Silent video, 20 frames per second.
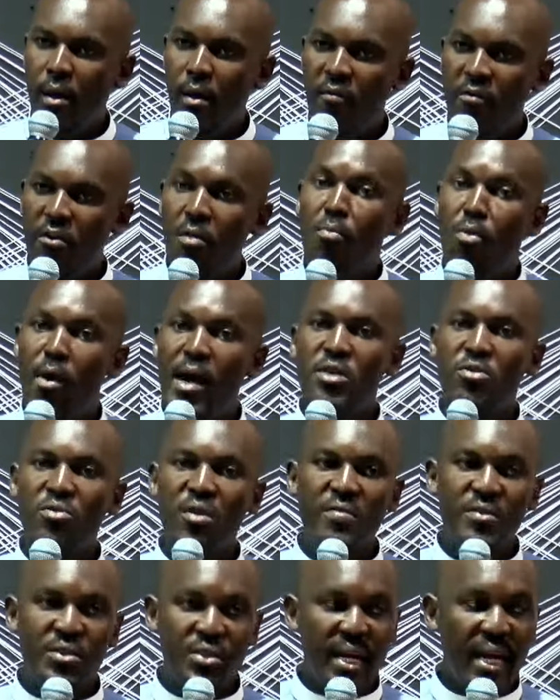From what you
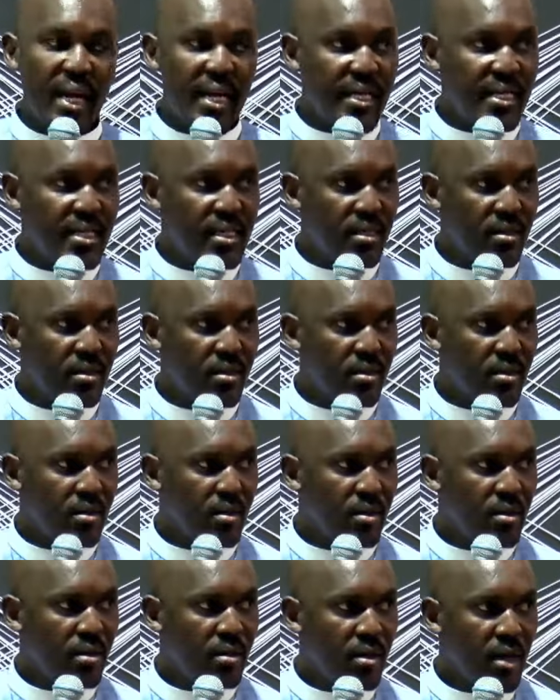have said,
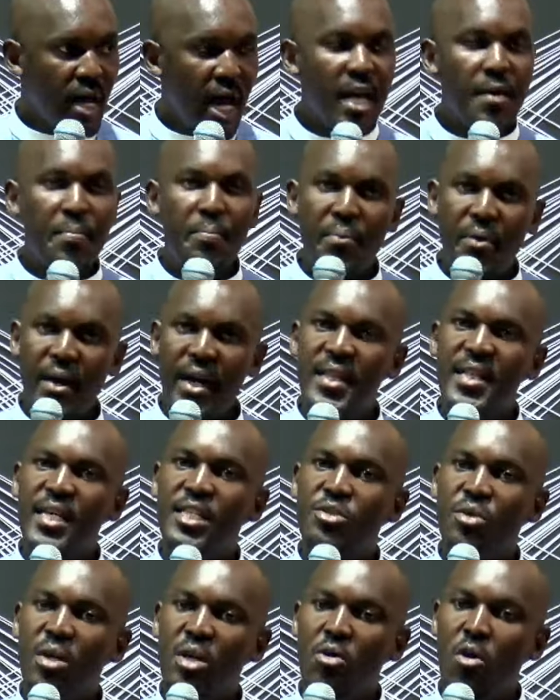I pray
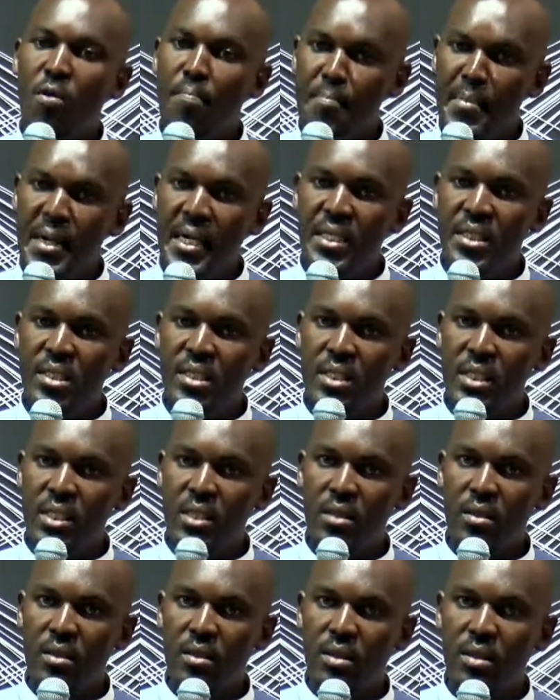that you will commit.